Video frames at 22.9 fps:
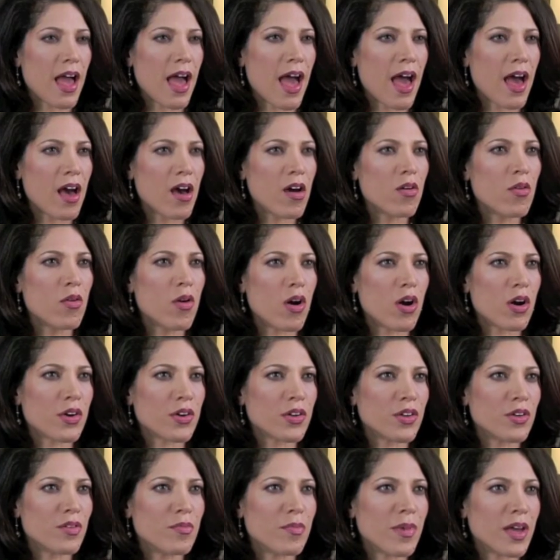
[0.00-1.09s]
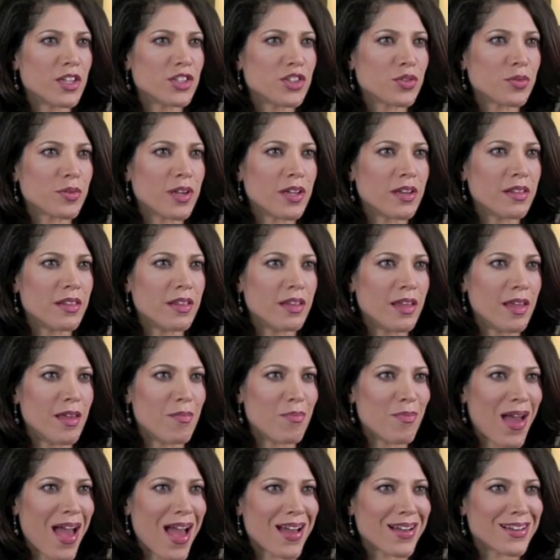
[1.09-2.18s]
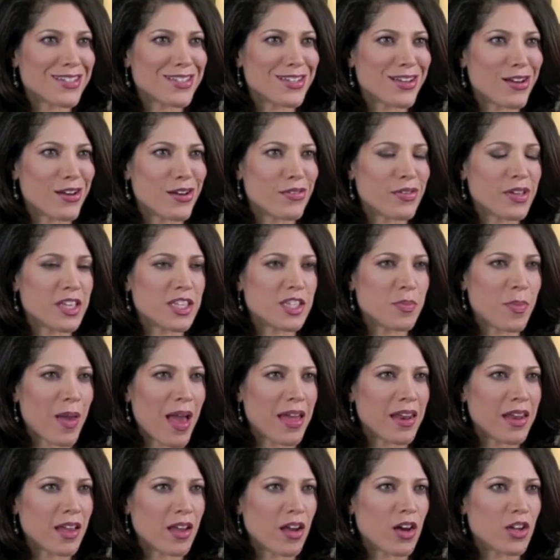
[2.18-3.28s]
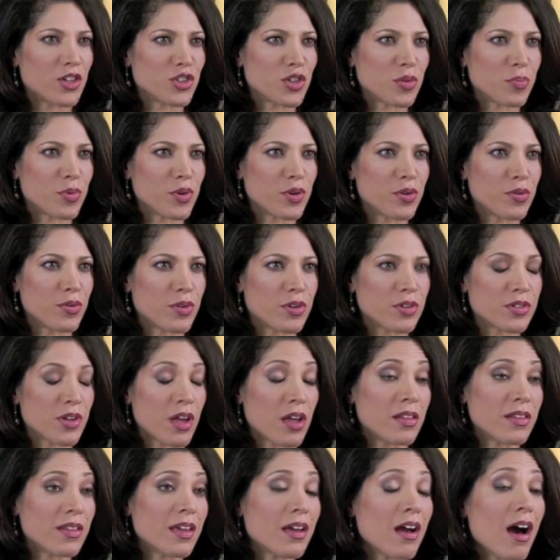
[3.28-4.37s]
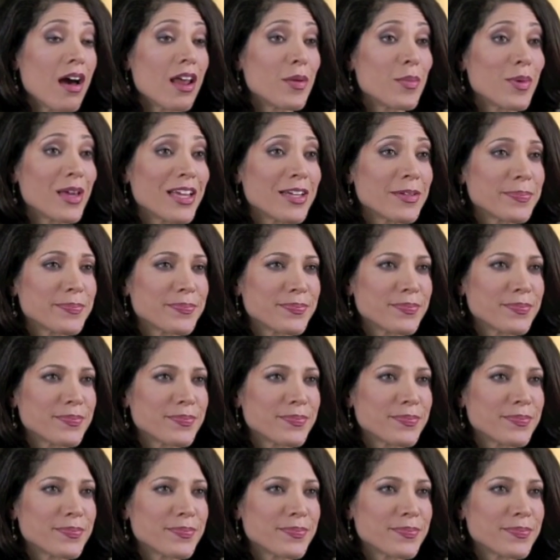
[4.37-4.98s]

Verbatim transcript: How are you measuring the impact of Hispanic entrepreneurs on the economy?